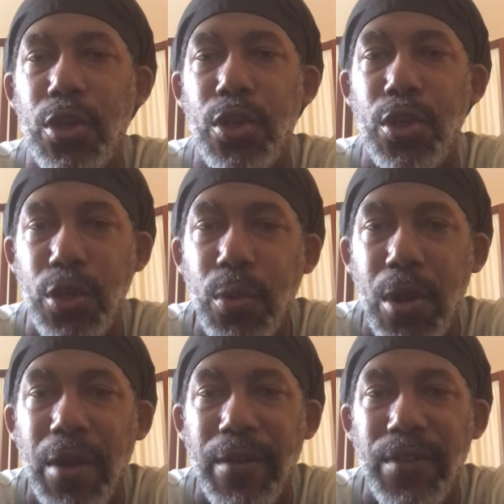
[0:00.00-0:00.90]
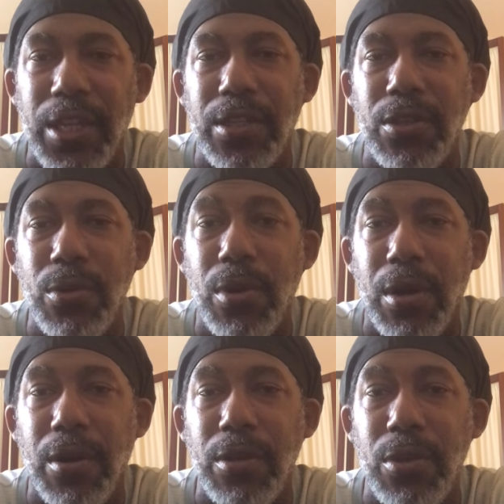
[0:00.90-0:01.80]
you
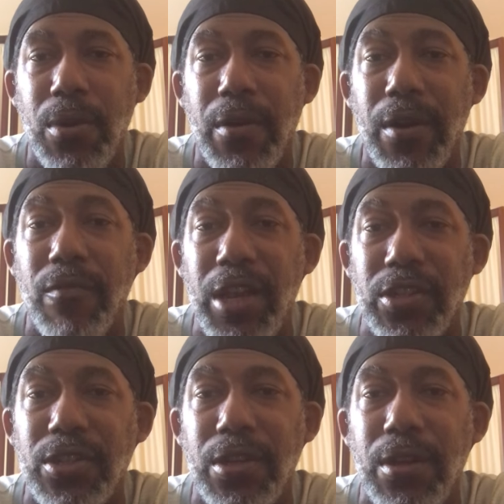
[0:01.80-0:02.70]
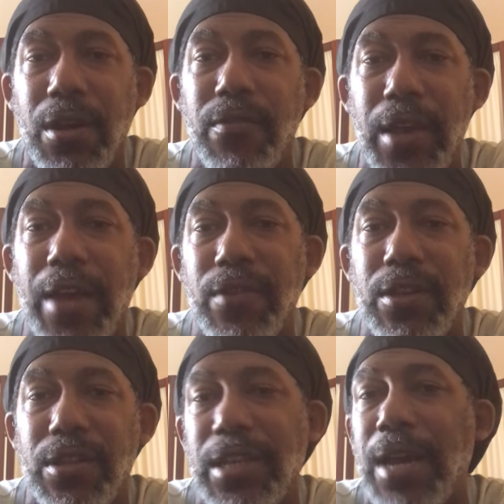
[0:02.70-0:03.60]
are a risk of having
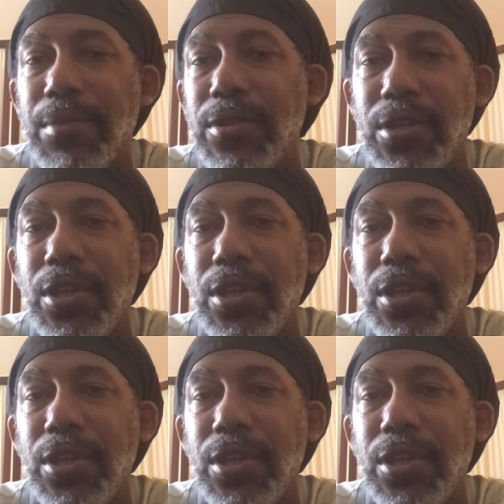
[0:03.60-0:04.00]
this happen to